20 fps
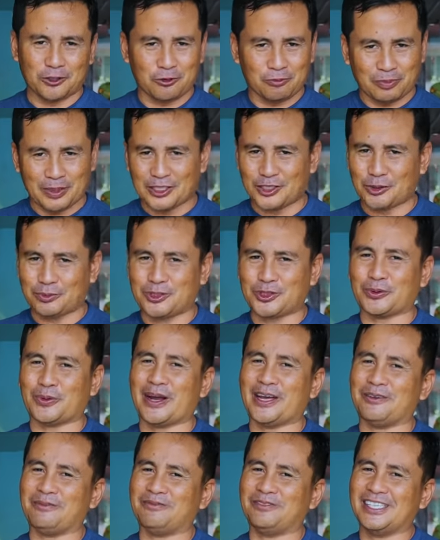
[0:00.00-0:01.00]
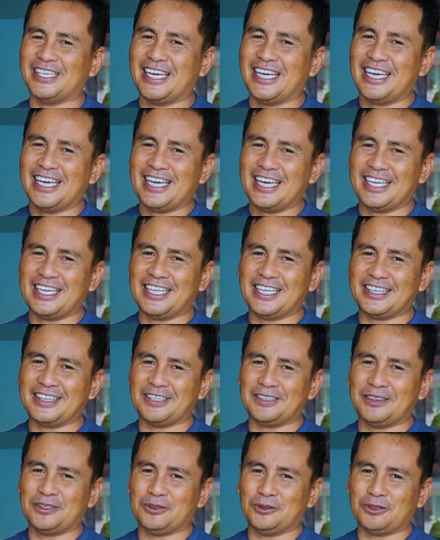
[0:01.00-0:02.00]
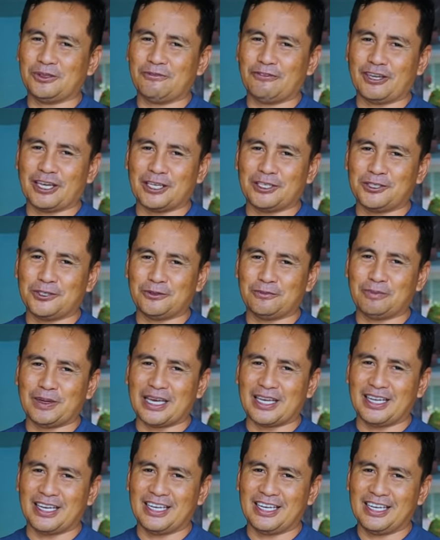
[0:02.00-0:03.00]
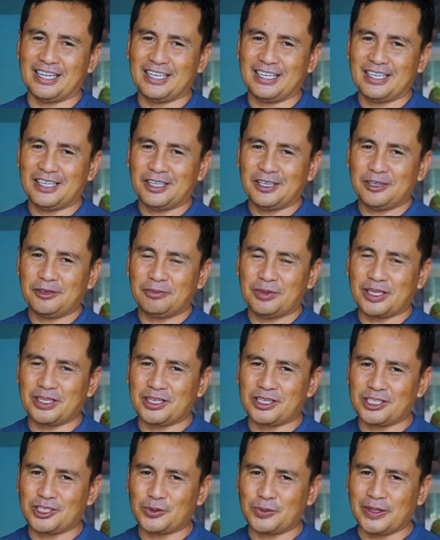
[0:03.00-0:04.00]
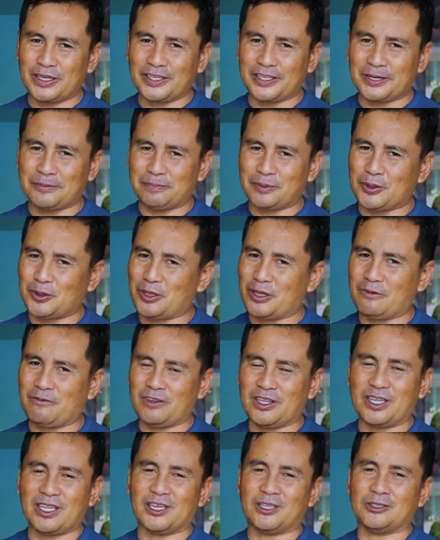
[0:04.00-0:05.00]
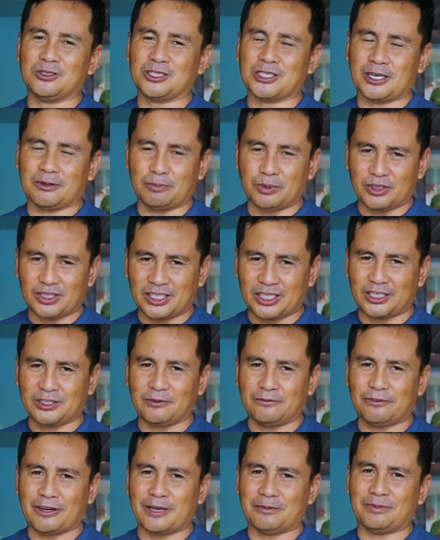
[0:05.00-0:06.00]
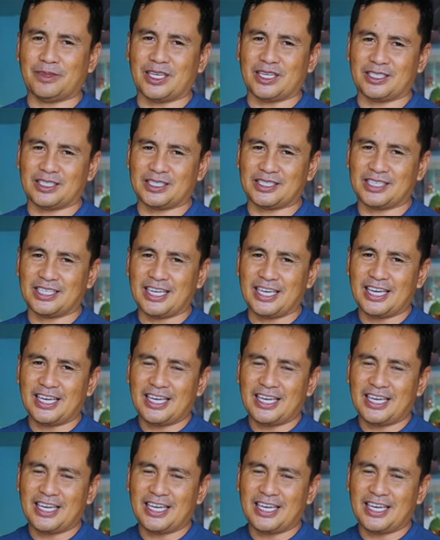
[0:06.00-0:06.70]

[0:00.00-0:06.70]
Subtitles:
you to please subscribe and hit that notification bell, because we are uploading videos every 3 to 5 days.